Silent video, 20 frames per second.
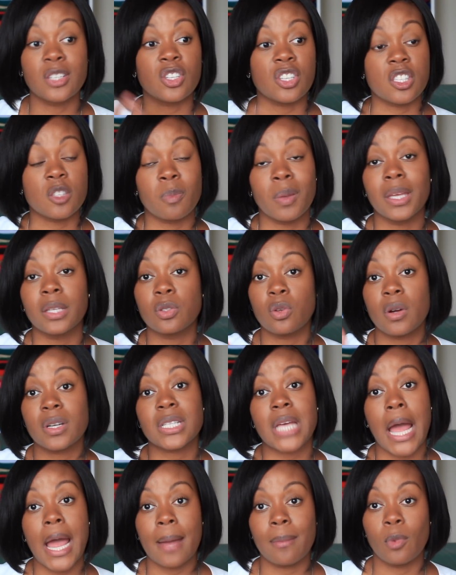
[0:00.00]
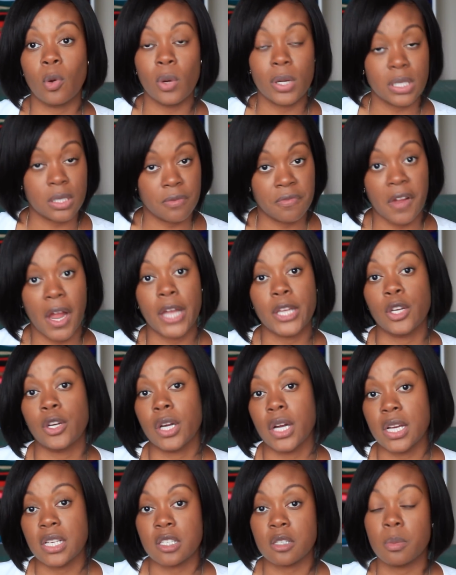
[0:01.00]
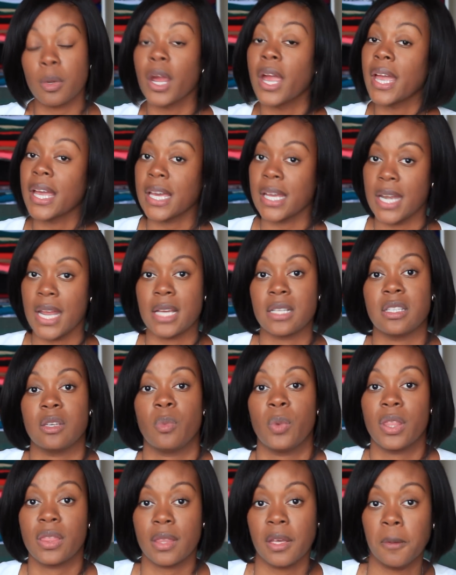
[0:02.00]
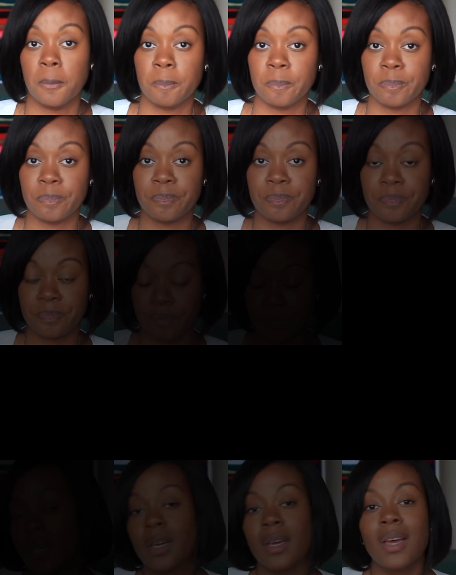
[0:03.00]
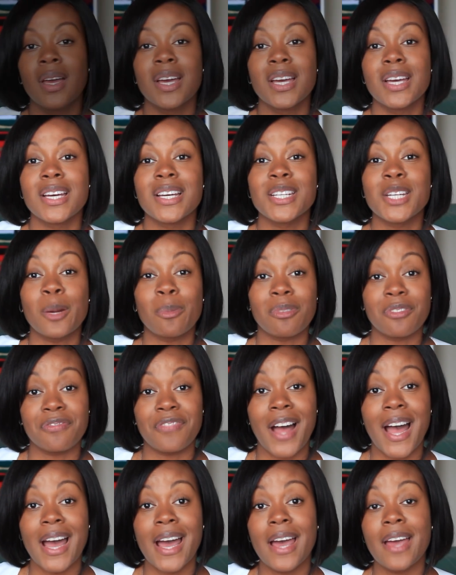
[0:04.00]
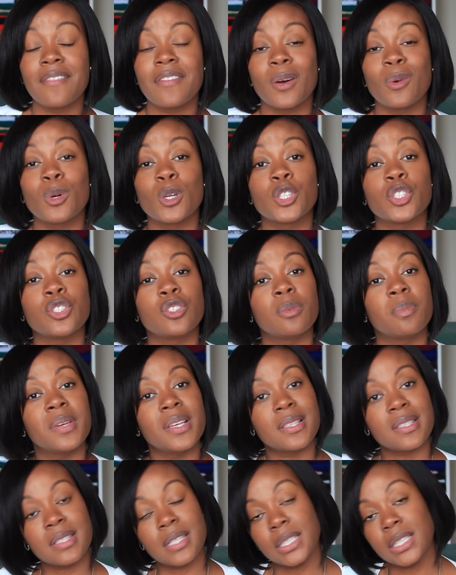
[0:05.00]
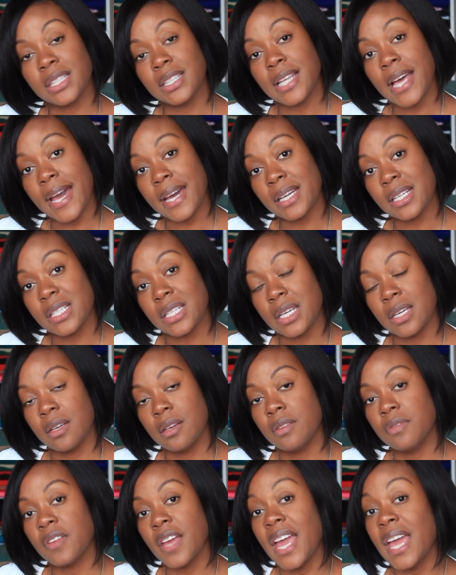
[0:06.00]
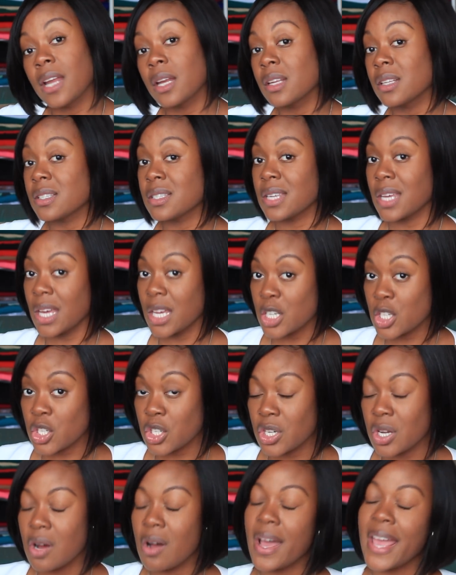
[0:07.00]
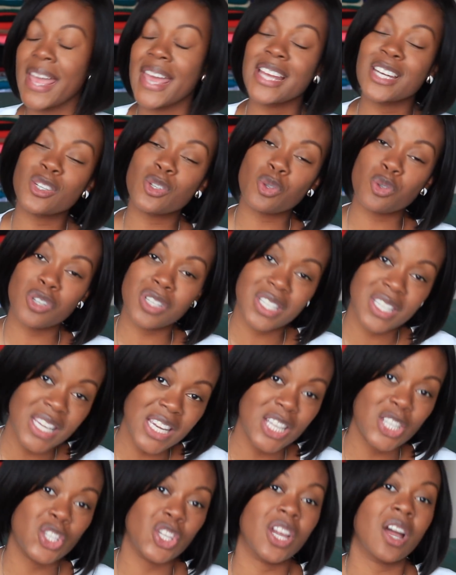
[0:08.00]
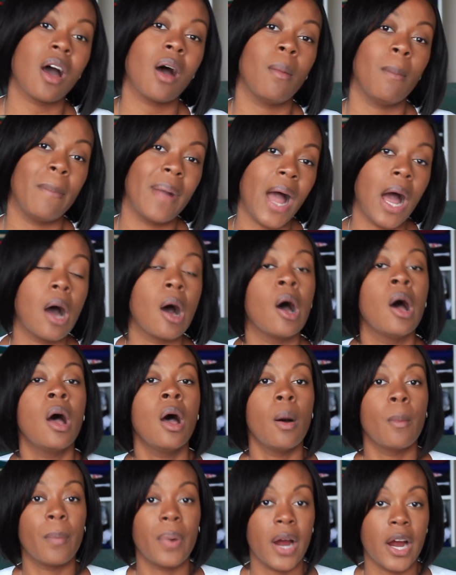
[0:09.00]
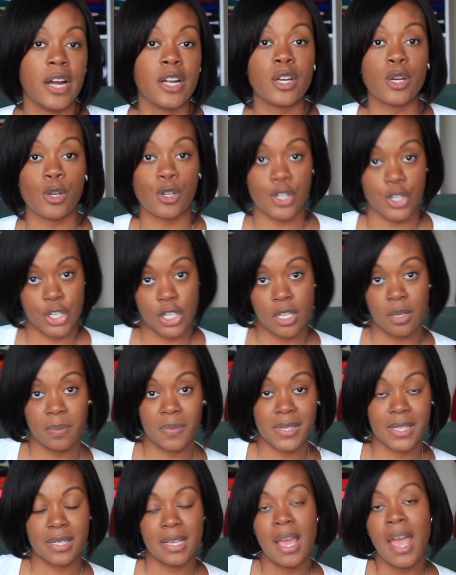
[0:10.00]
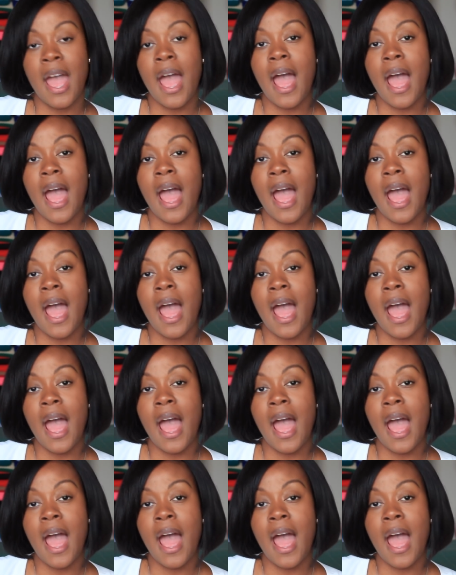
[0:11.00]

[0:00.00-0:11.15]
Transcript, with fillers: Just spend your time going to find your customer and connecting with them. Number five, I want you to be selective and intentional and strategic about partnerships.